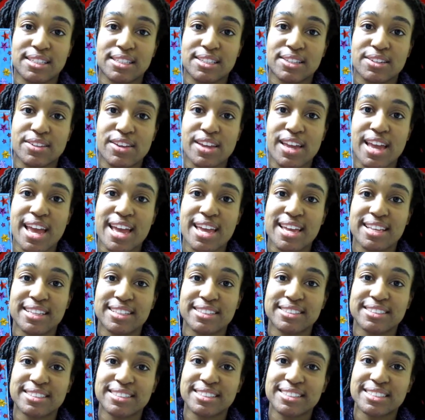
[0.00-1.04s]
Okay?
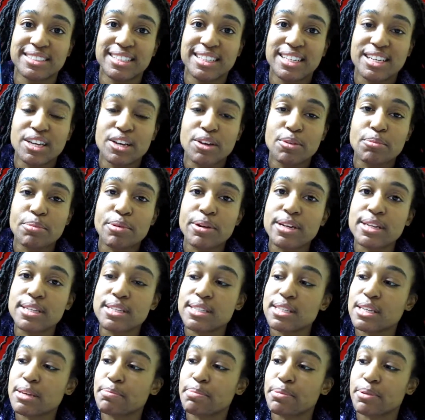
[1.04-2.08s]
Pretty
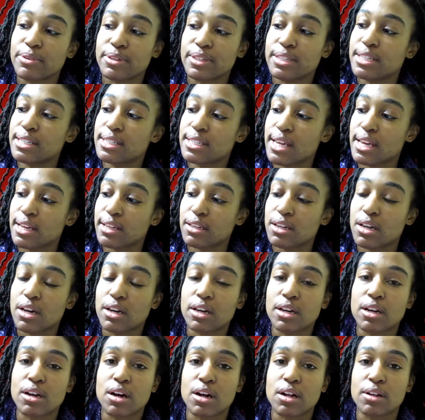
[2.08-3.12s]
simple. It didn't take long at
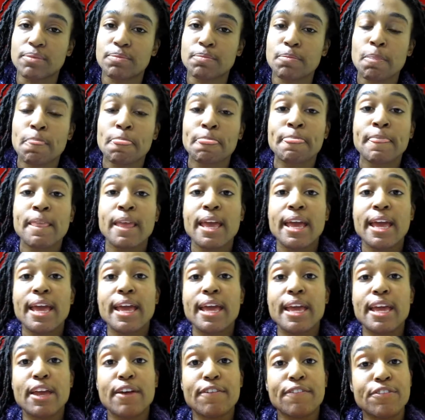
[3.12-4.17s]
all.
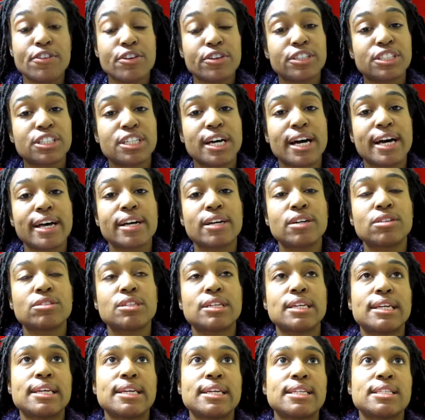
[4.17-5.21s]
If your child
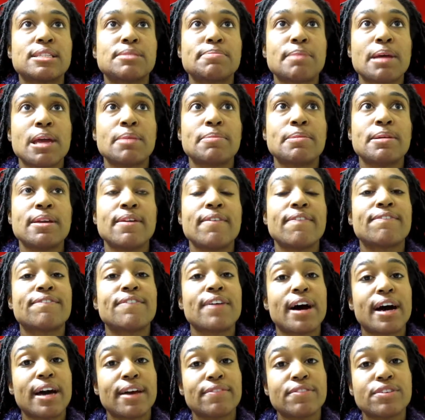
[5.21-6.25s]
is maybe
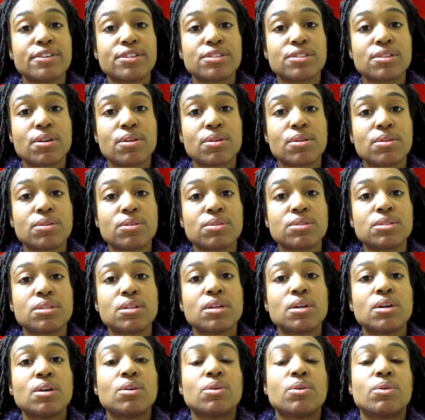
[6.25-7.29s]
5 years old
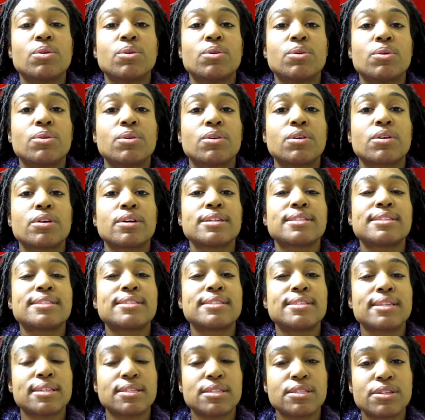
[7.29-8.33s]
or
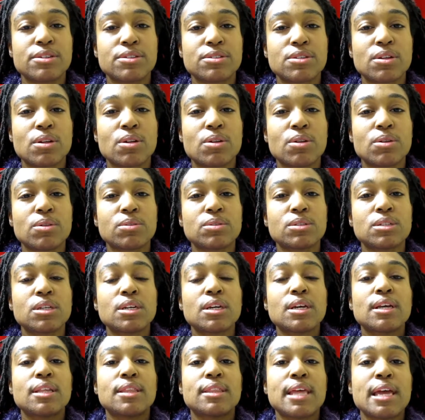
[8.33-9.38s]
6 years old,
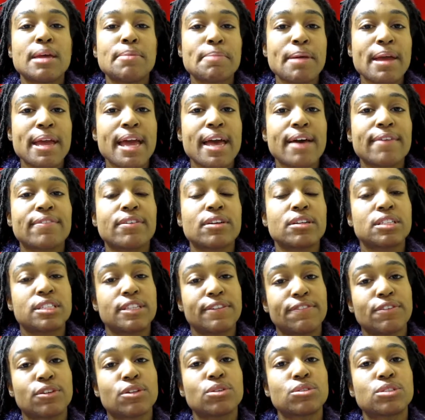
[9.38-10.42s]
they may have a
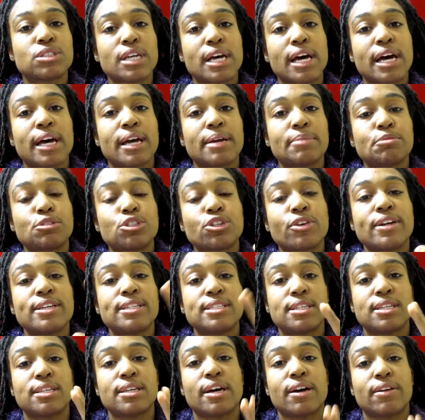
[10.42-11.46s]
difficult time
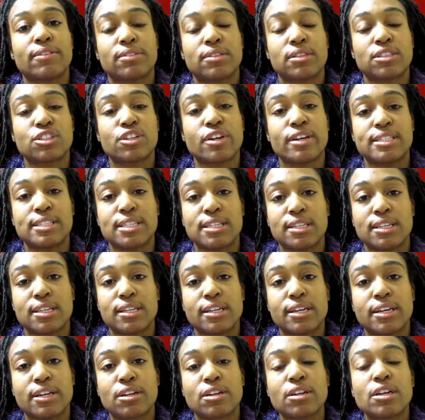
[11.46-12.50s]
tracing their
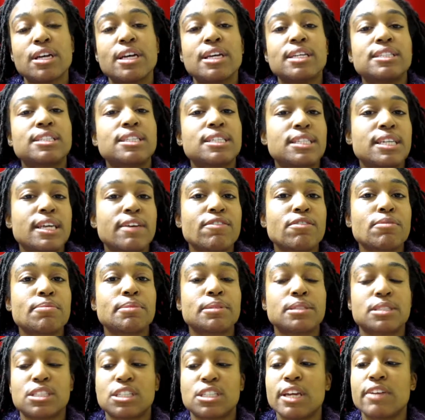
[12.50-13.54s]
letter. Just give them
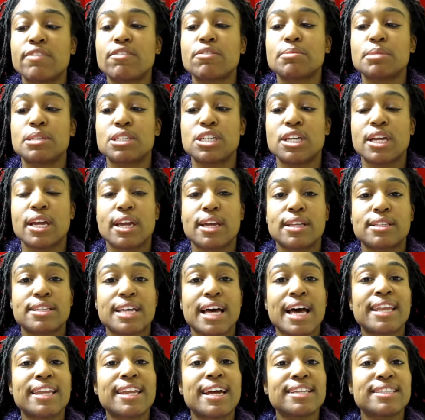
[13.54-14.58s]
a chance.
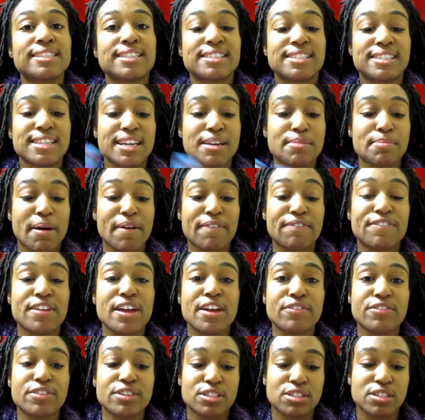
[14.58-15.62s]
I like to sing my
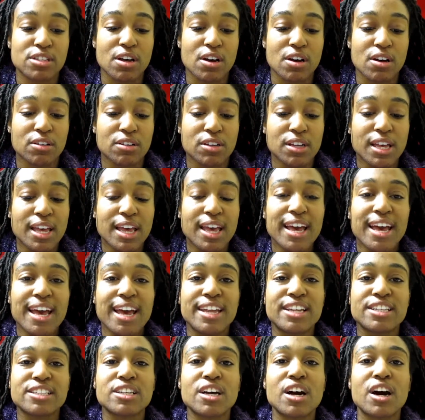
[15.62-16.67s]
favorite song, and
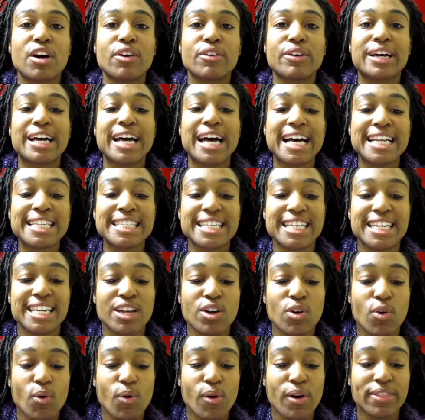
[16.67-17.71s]
it's called Cutting
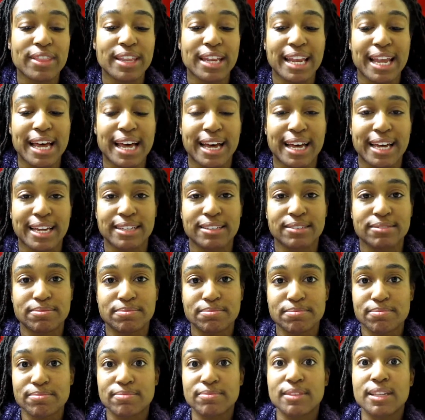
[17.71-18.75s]
on the Line.
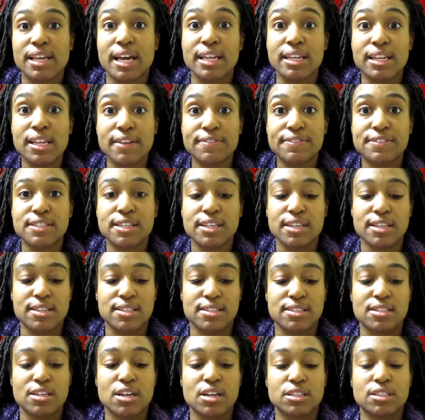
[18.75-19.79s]
I love singing this
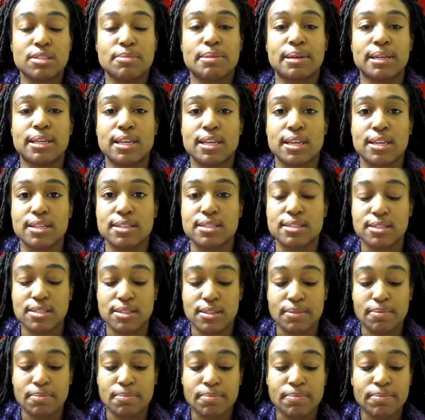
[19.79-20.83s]
song to my kids.
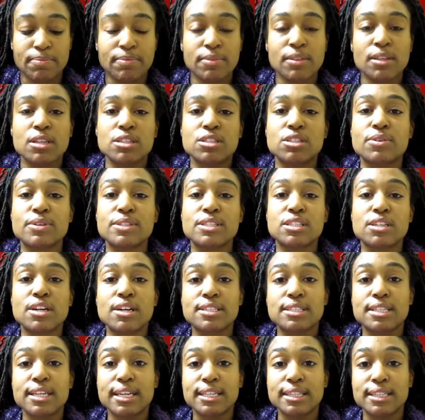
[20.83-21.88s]
So it
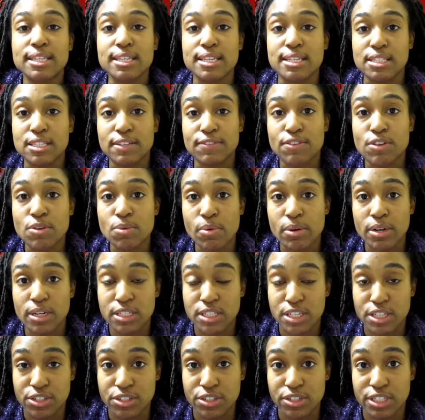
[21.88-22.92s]
starts like this. If you want to
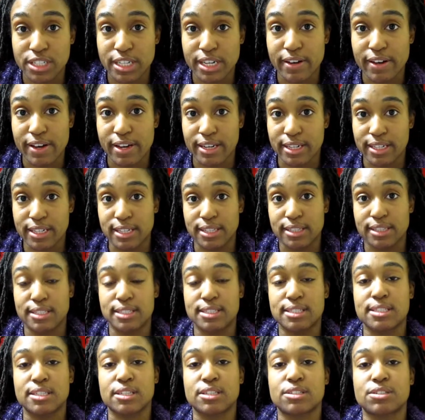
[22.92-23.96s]
teach your child how to cut
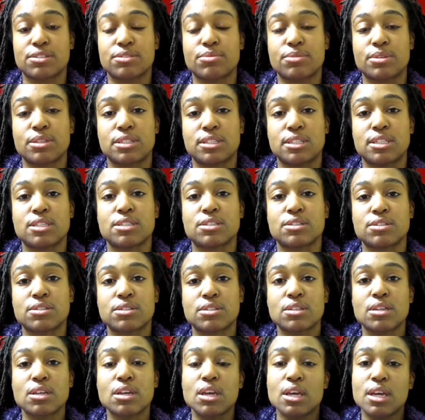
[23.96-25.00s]
with
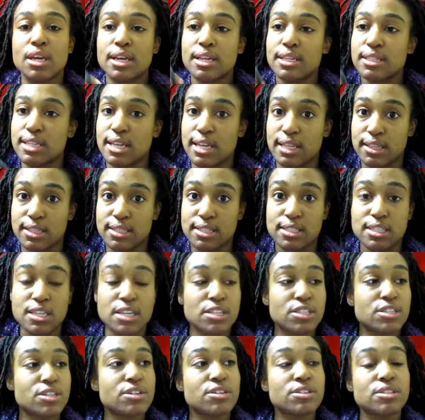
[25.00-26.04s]
scissors, take the
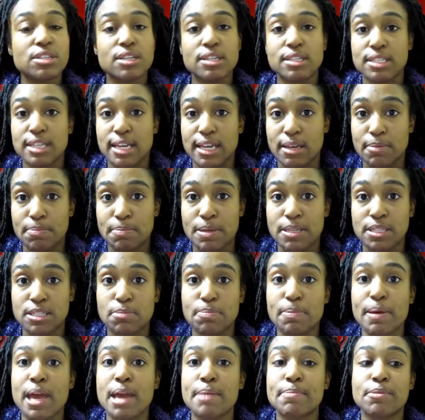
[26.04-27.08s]
scissors, take a piece of
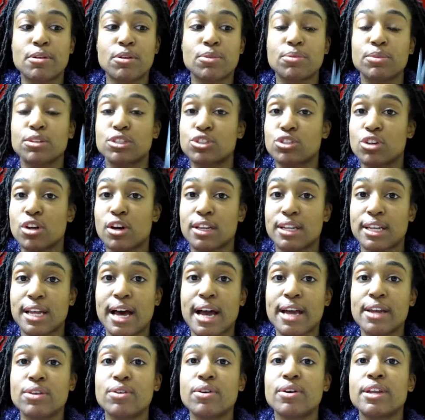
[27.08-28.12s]
paper, draw a
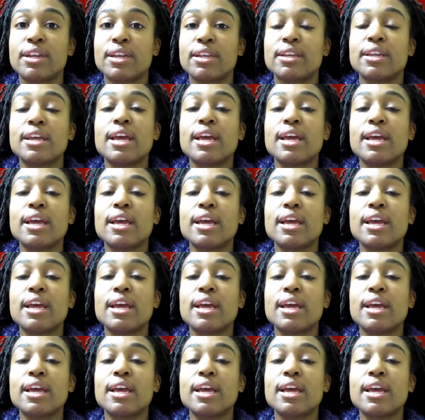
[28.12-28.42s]
line on it,